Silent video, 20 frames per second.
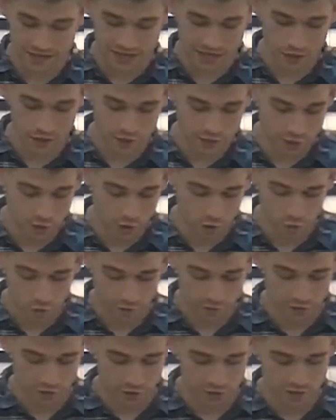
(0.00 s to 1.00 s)
he carries on
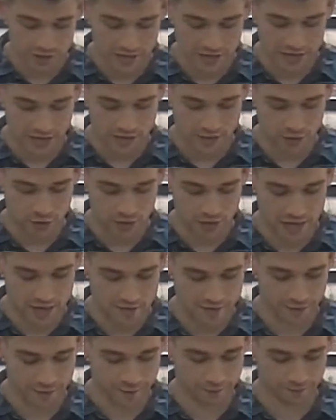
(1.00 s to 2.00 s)
with verses 8 to
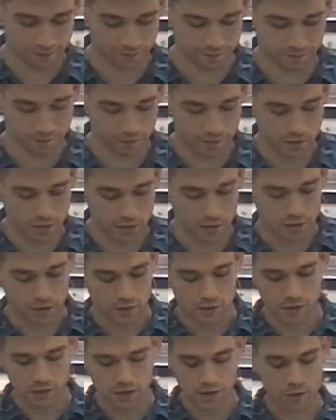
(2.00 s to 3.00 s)
11.
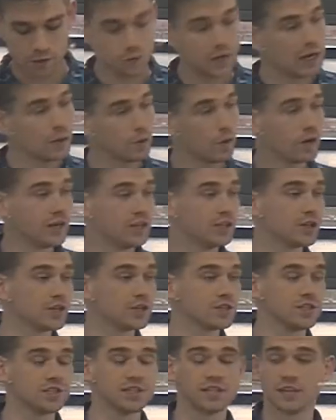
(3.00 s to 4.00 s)
And really what he
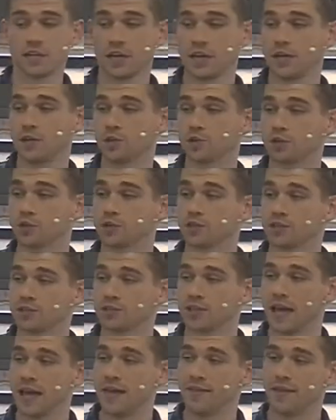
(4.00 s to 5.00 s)
does is he goes on to
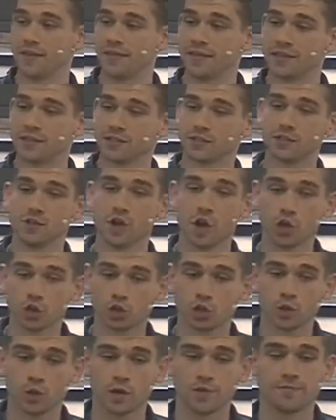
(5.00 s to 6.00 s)
say that this not
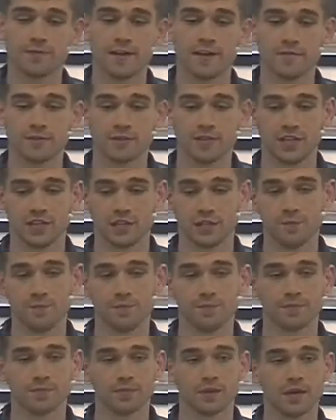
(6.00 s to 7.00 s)
showing
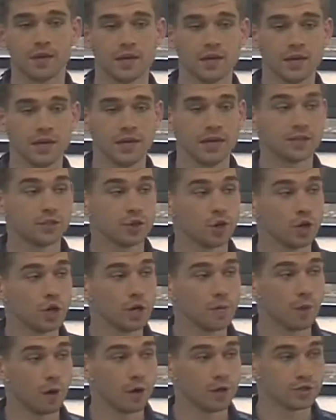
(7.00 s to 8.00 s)
favoritism, it's all
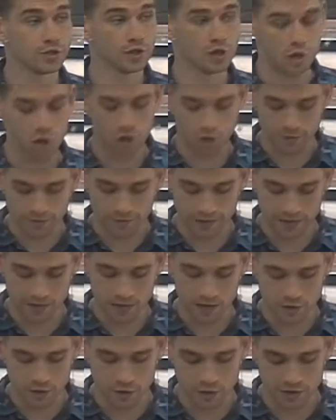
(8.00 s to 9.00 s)
about
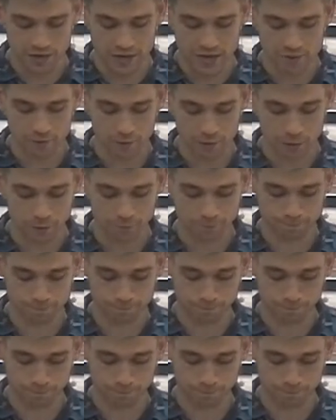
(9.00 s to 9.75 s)
loving your neighbor.